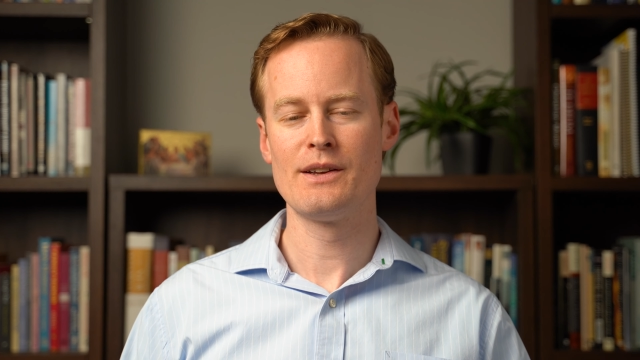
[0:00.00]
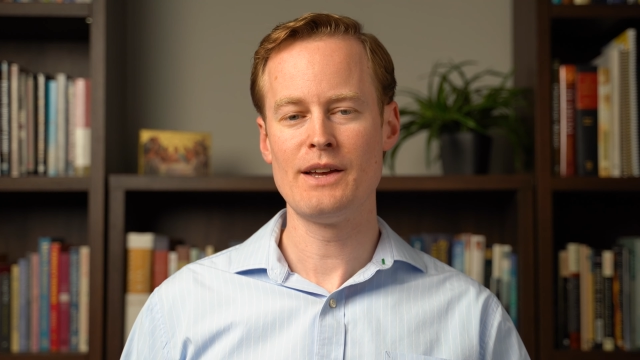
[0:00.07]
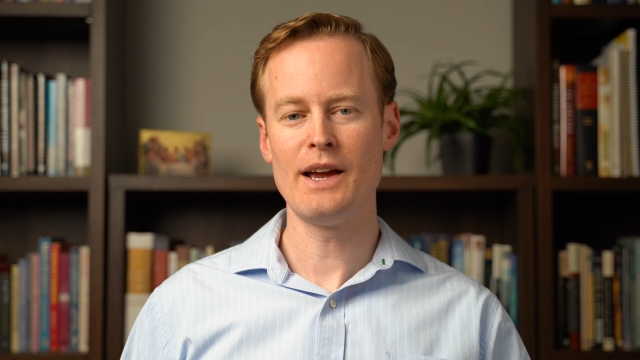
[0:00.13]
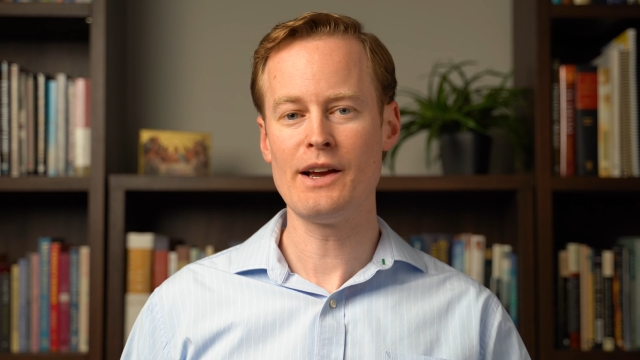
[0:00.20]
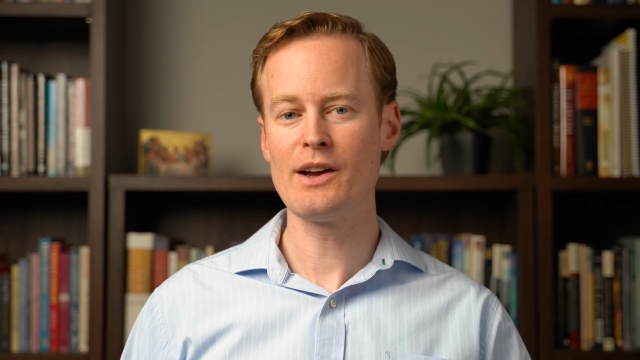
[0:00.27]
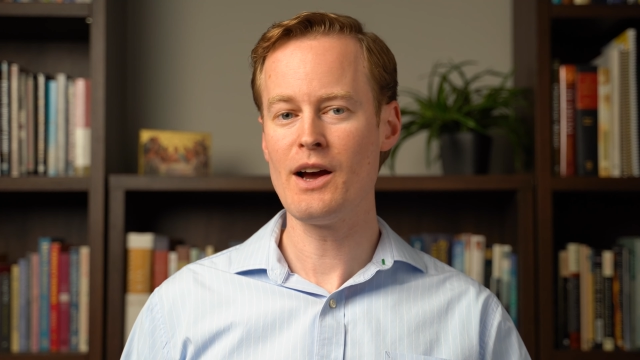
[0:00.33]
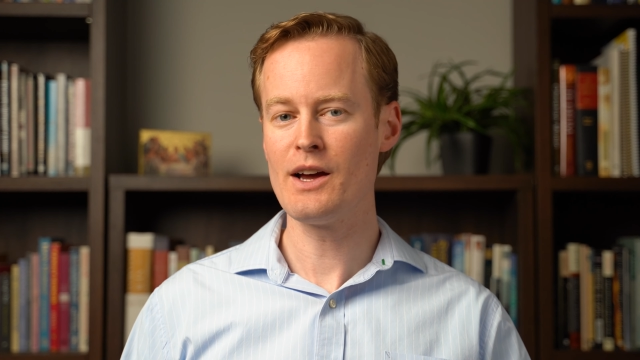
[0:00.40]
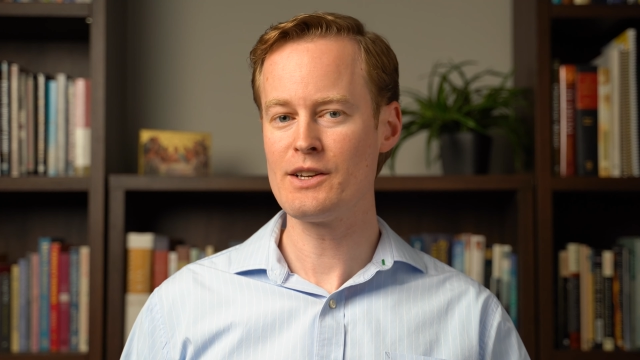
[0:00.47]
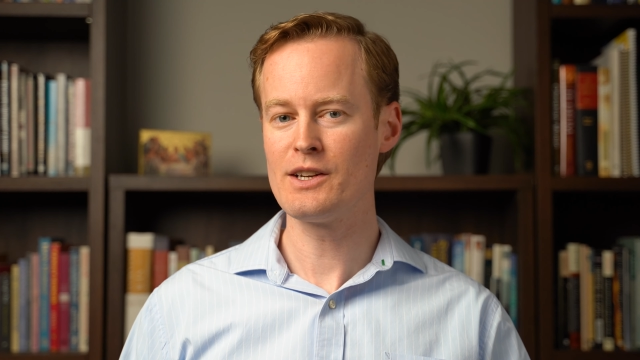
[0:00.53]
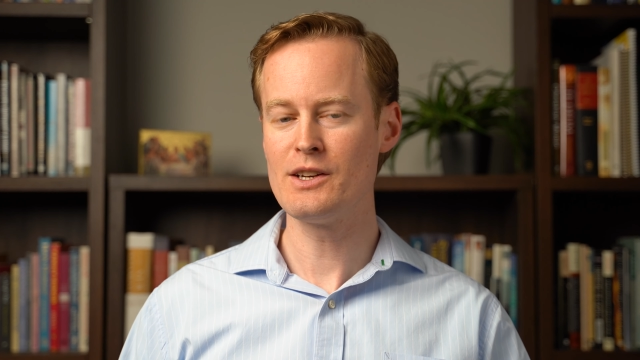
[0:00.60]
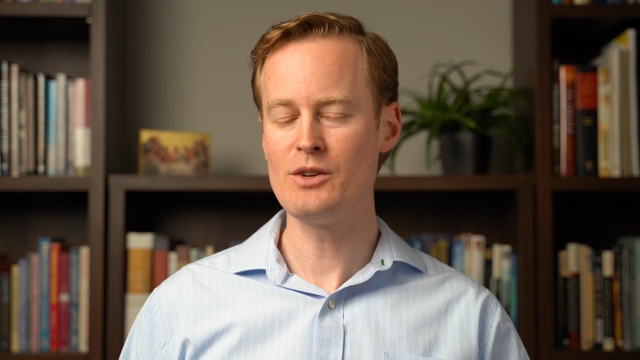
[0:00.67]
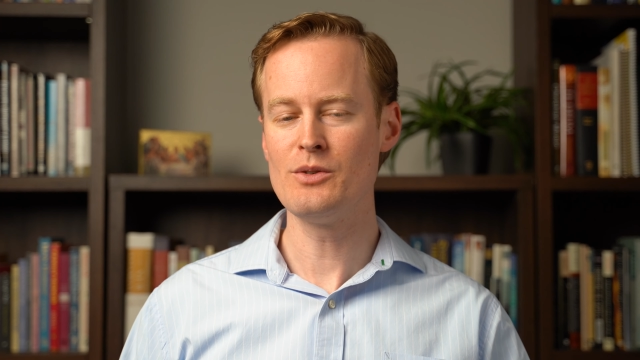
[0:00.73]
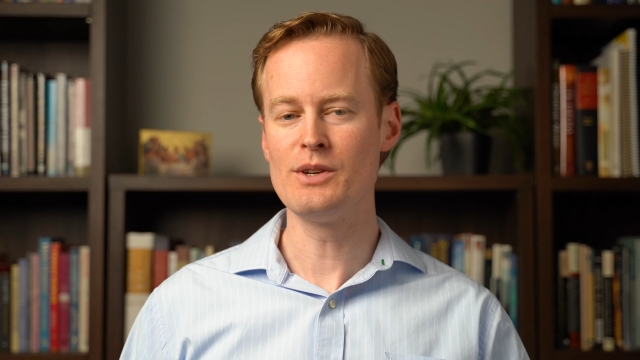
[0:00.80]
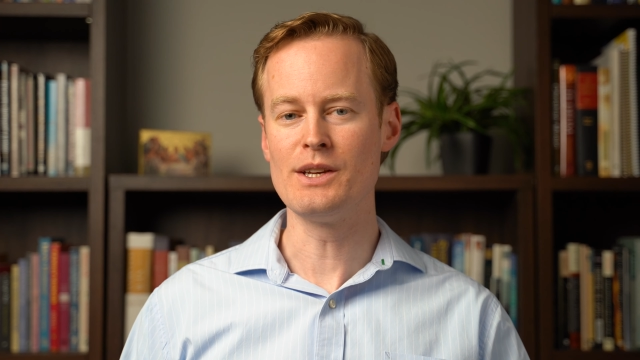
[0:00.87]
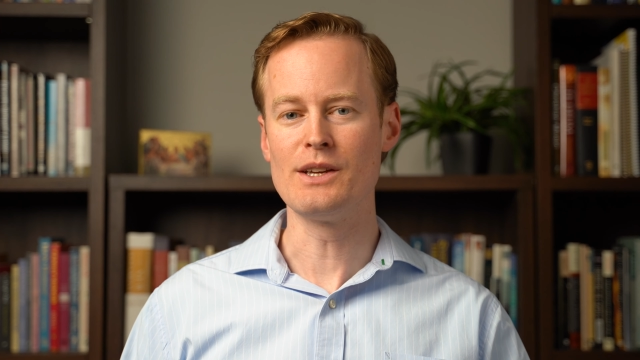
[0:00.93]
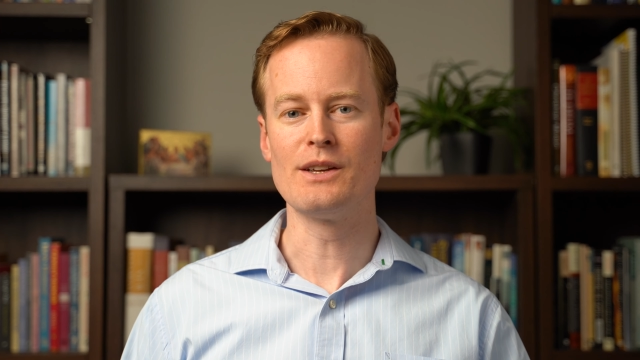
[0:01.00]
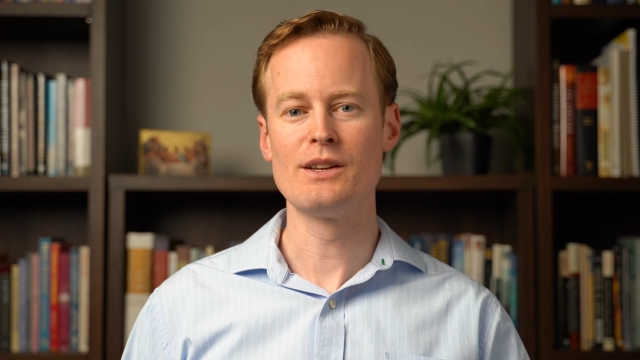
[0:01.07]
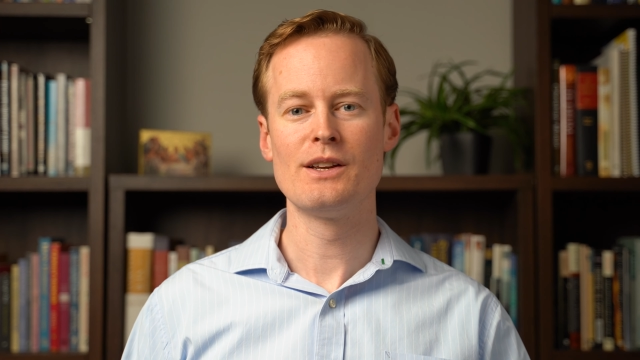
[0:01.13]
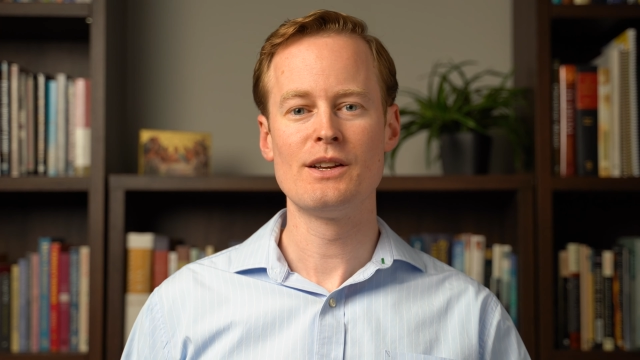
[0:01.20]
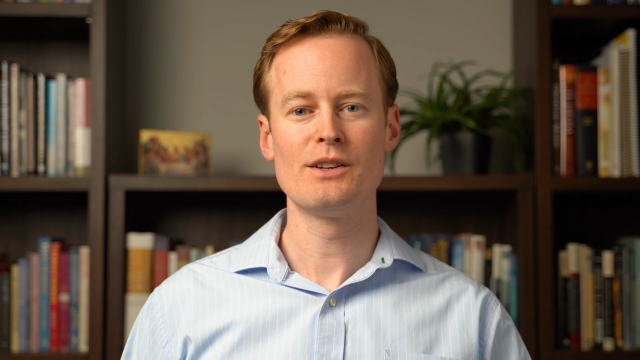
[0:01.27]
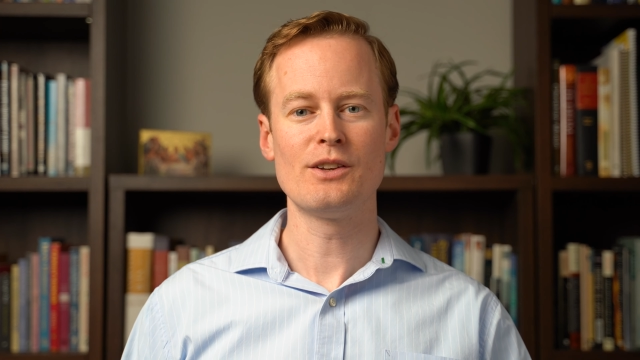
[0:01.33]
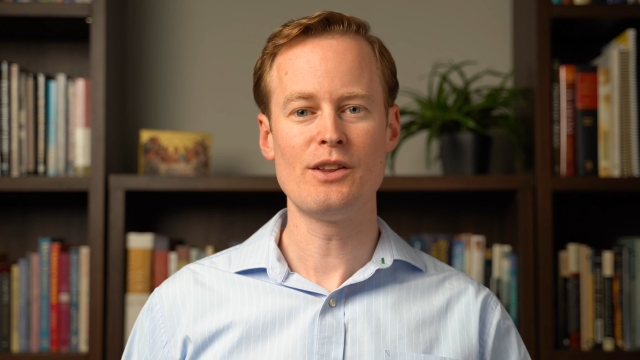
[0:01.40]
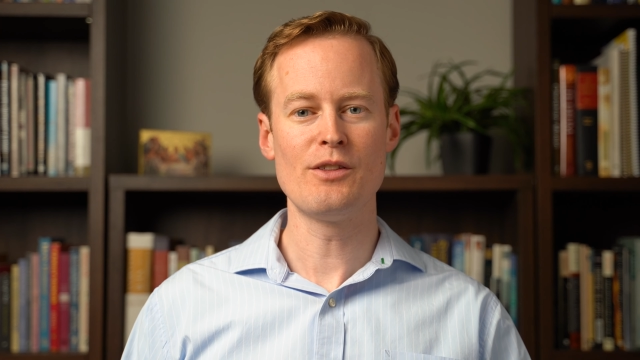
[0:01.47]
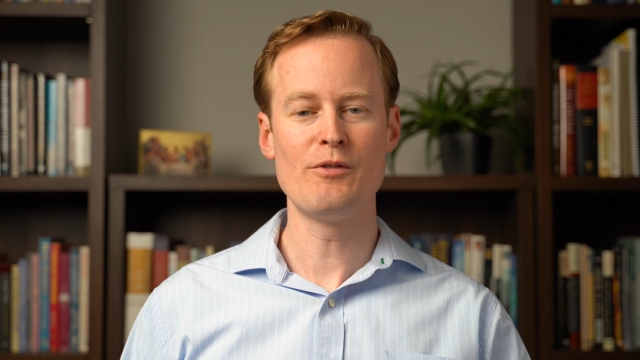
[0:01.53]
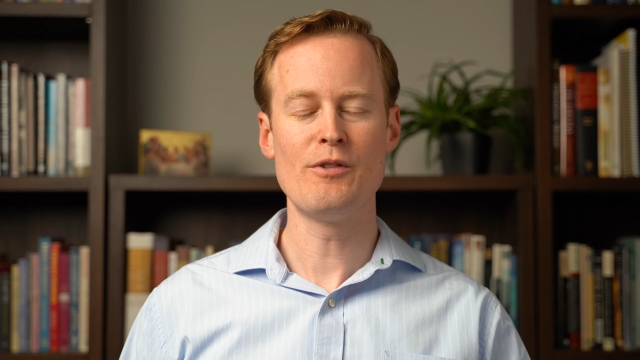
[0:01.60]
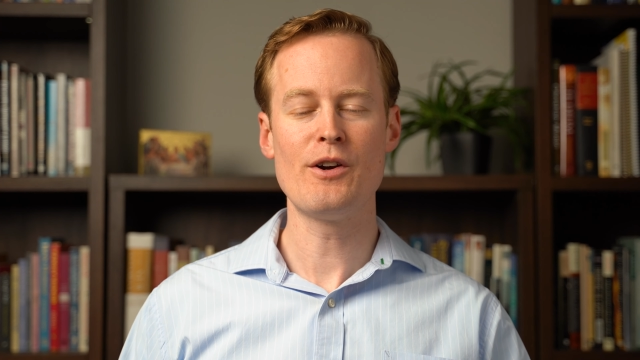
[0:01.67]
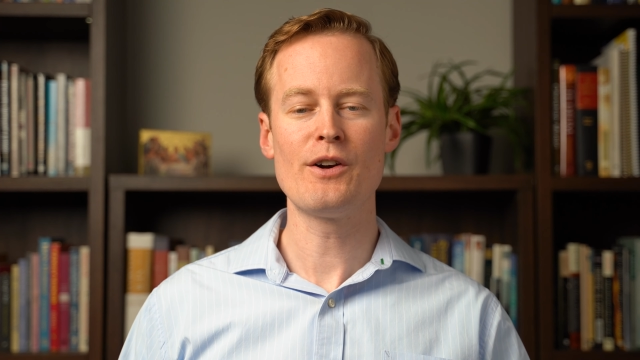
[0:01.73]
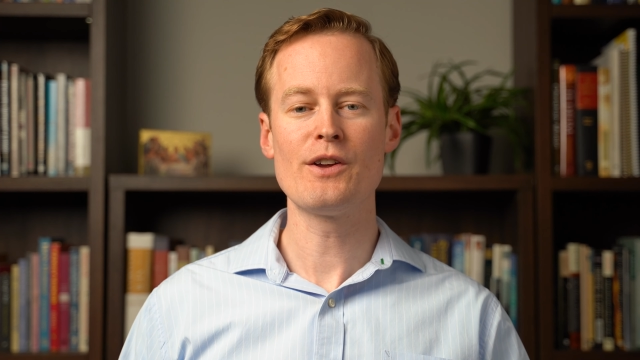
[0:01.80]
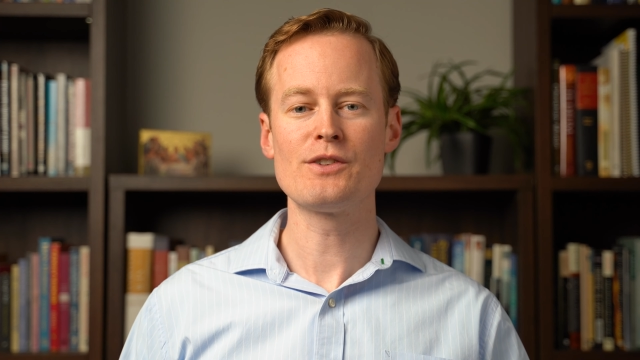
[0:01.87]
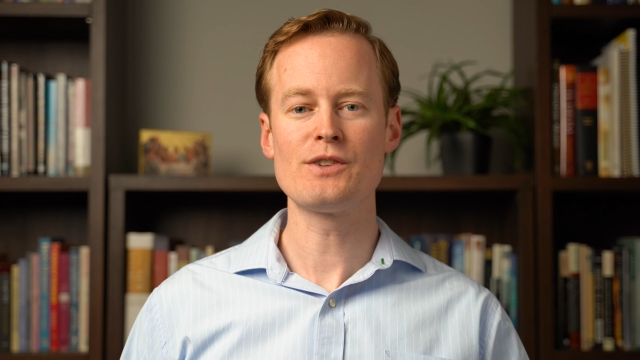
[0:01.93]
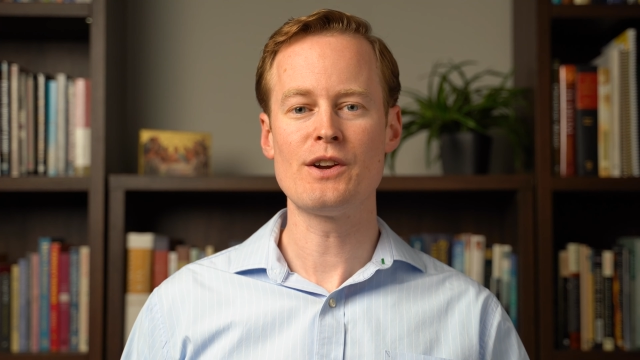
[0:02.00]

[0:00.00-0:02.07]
and continuity to the various